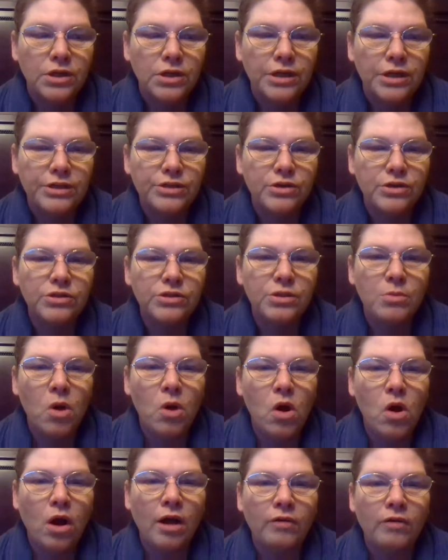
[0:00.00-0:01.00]
It turns them
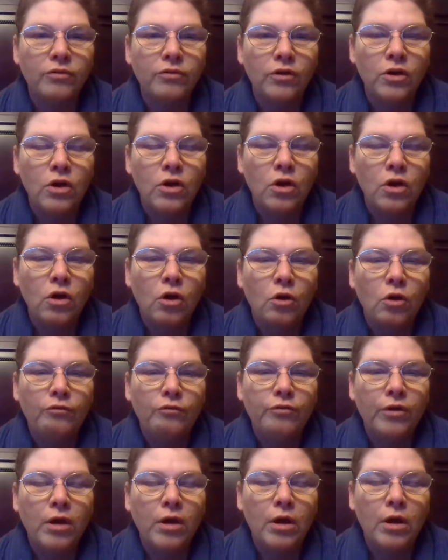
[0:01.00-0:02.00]
off
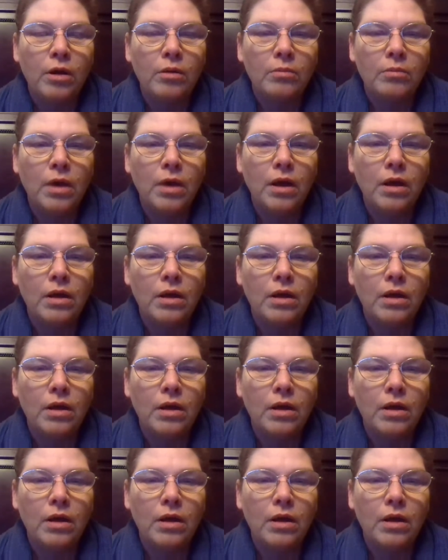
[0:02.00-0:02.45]
from